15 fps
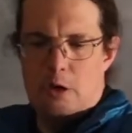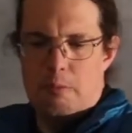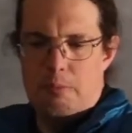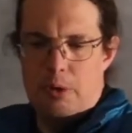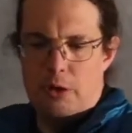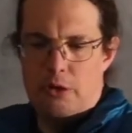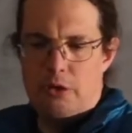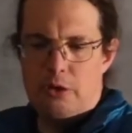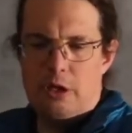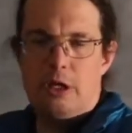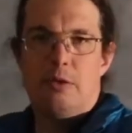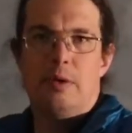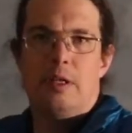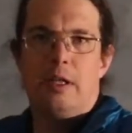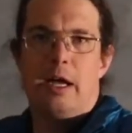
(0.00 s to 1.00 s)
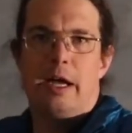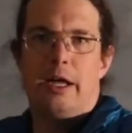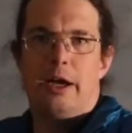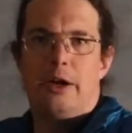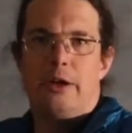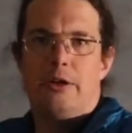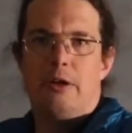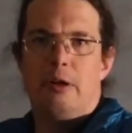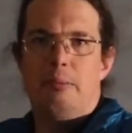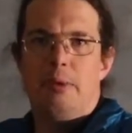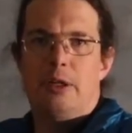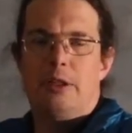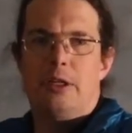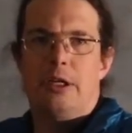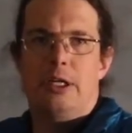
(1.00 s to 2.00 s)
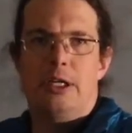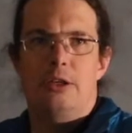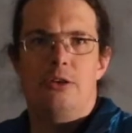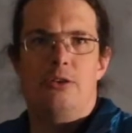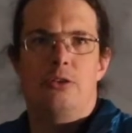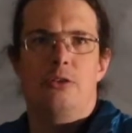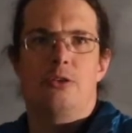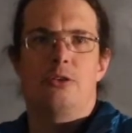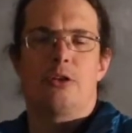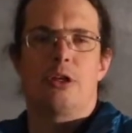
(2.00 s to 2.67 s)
Both are going to rely on our ability to